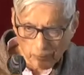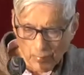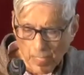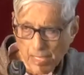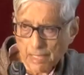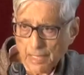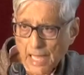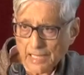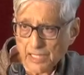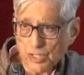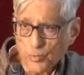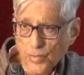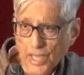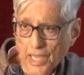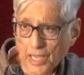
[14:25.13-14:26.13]
And that
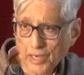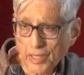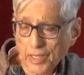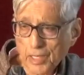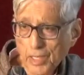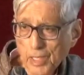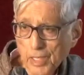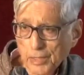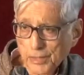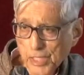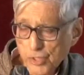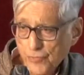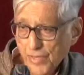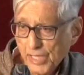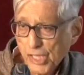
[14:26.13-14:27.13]
is where
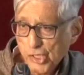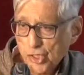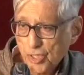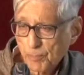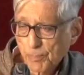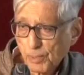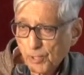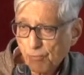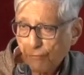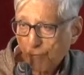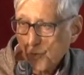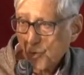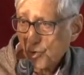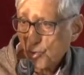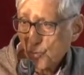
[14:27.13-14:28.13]
this very simple
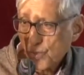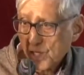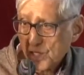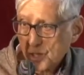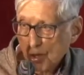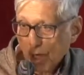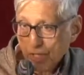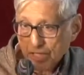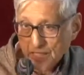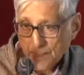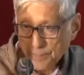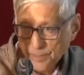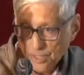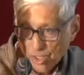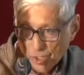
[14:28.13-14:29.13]
four-word
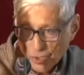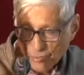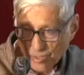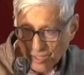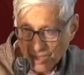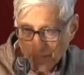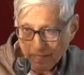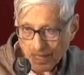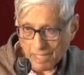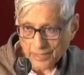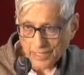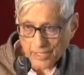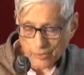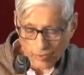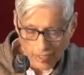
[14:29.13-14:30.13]
concept, Ishwar Allah
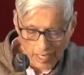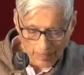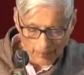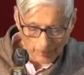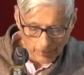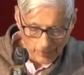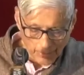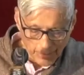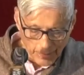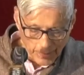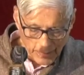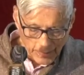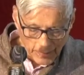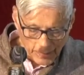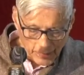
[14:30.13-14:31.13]
Tero Naam,
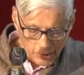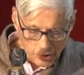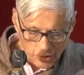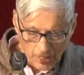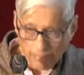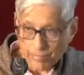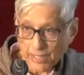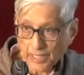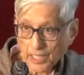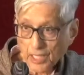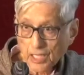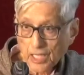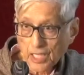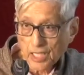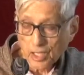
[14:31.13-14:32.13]
is something
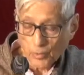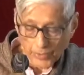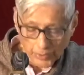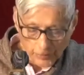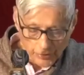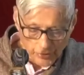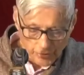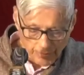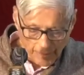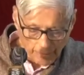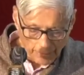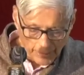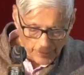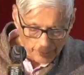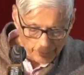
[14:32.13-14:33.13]
we could
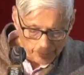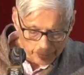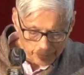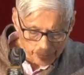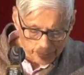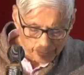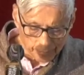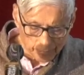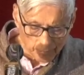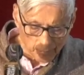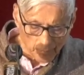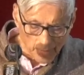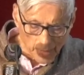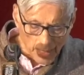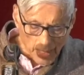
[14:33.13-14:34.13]
remember.
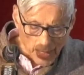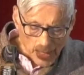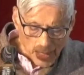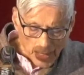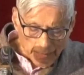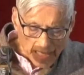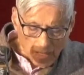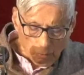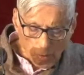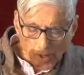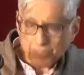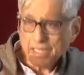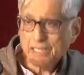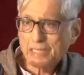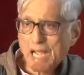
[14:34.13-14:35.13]
Now,
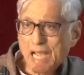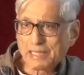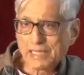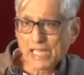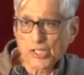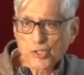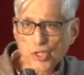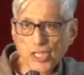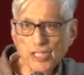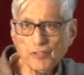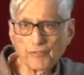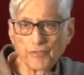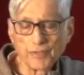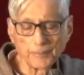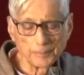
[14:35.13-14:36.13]
what did Gandhi
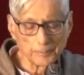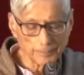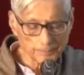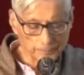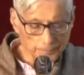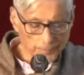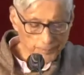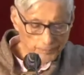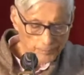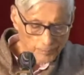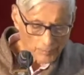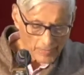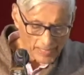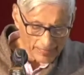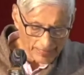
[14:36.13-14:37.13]
achieve
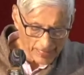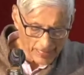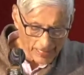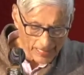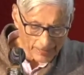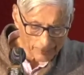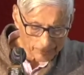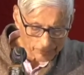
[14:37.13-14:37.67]
in India?